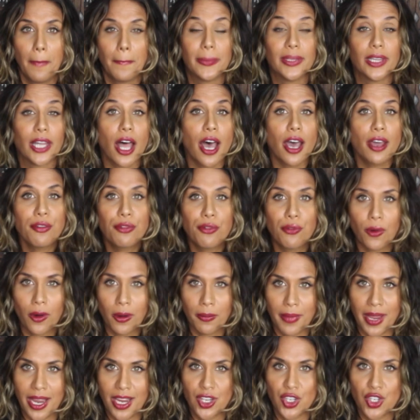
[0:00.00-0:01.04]
blood
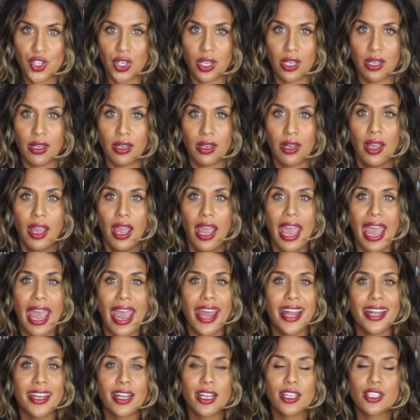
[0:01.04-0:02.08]
formation,
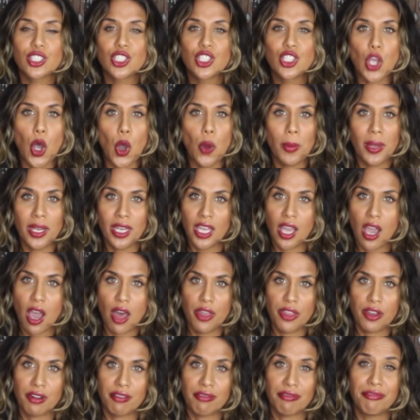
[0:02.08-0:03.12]
and so many
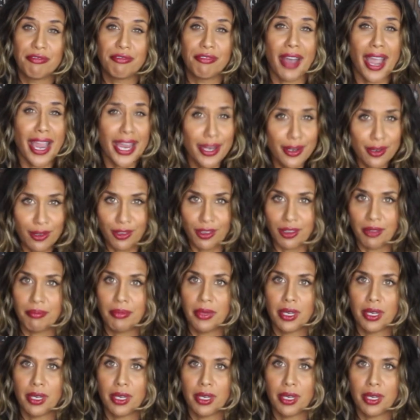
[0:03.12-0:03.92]
other vital